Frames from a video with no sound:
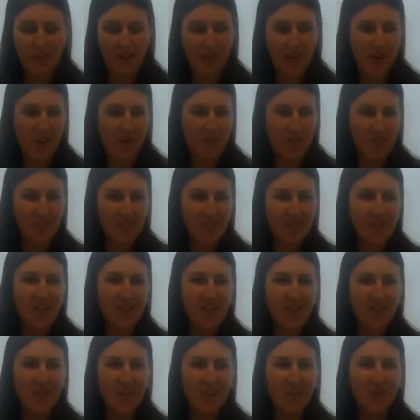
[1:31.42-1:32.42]
Um,
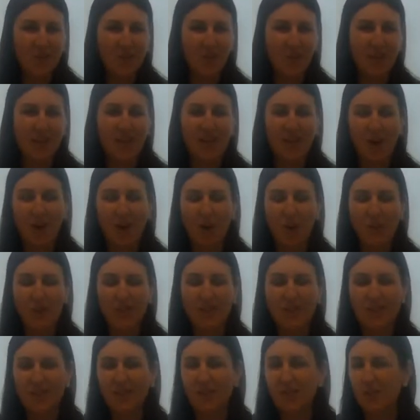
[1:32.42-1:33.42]
second, what I always
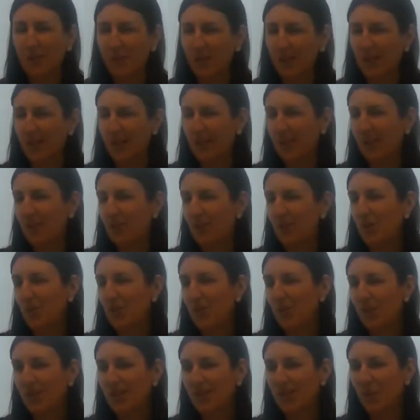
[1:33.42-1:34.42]
think of when I think of
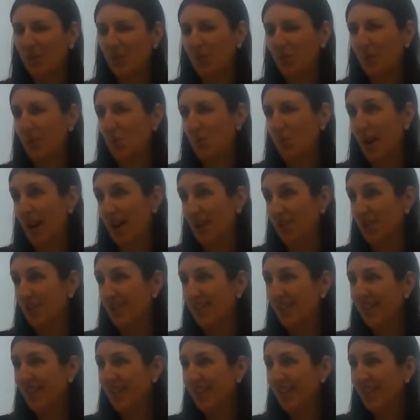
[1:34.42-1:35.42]
you is someone who's
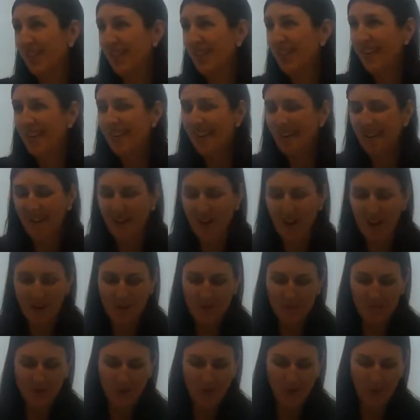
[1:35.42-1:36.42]
passionate.
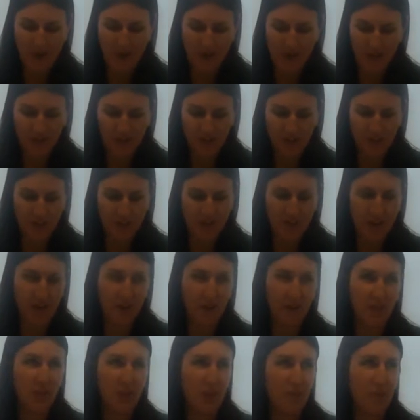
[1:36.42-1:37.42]
Um, you're passionate not
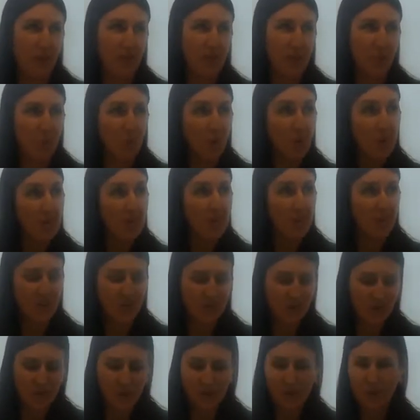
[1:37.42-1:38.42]
only about the work that
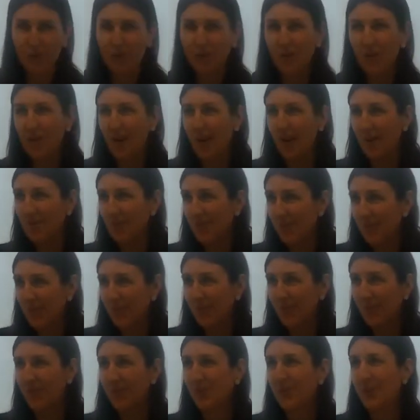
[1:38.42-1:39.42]
you do um,
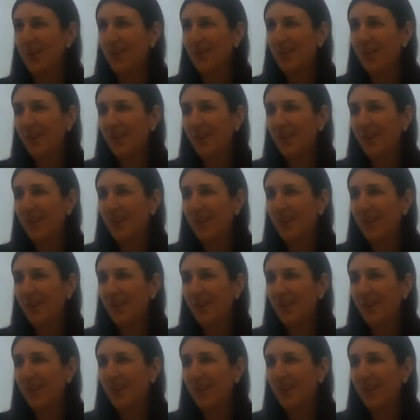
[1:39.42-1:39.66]
through